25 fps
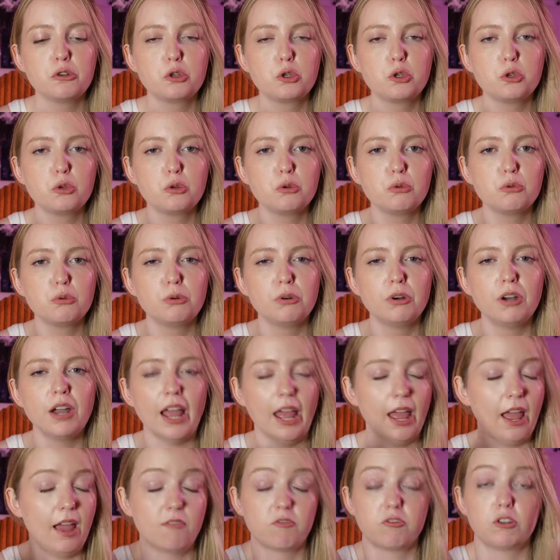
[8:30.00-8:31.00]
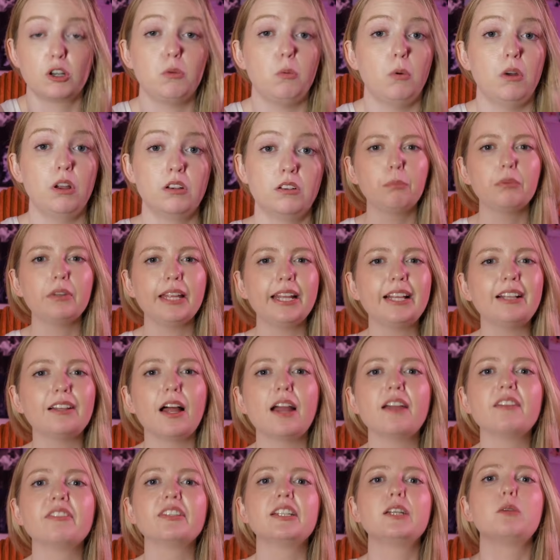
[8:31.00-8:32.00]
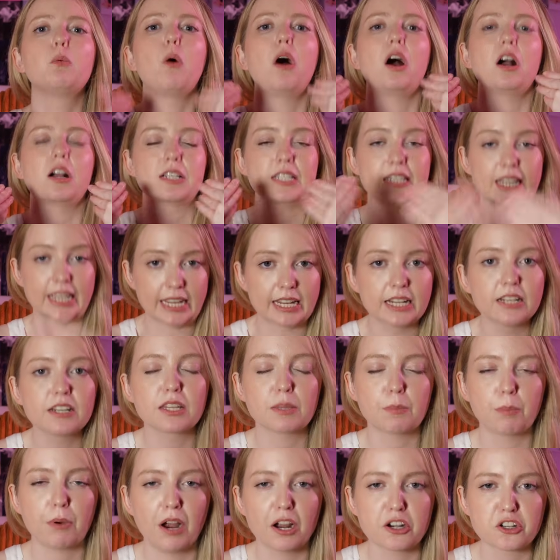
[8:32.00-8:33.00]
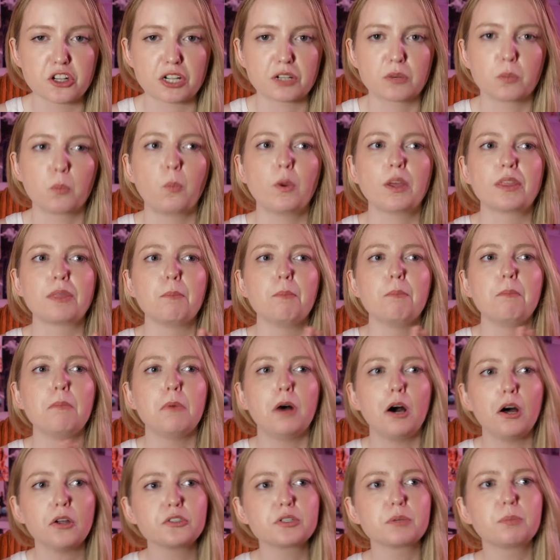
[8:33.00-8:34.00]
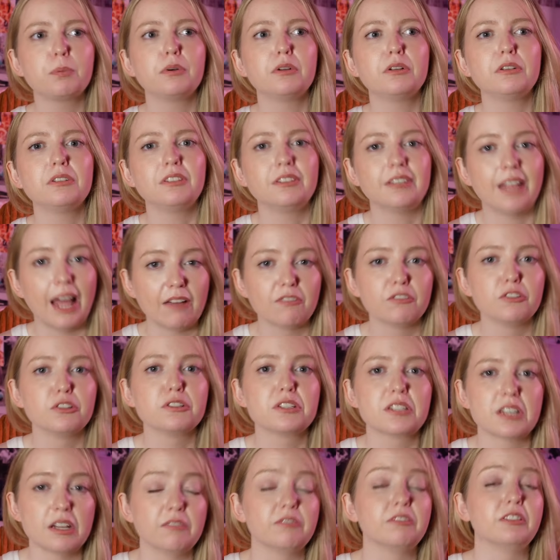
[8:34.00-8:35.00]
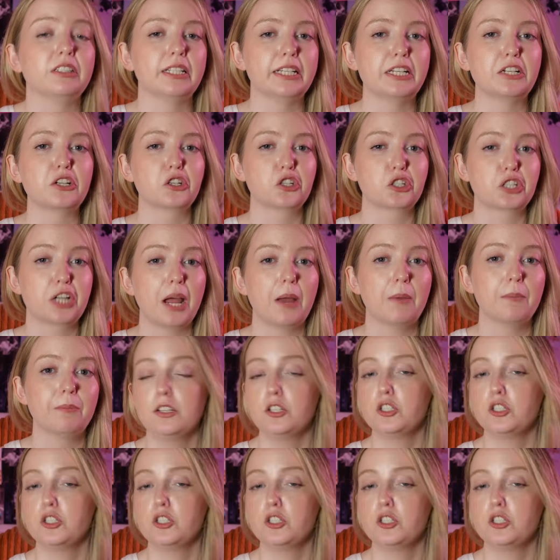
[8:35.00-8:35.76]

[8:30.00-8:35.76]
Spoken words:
to everyone. Blake Lively walks into the project with multiple levels of leadership.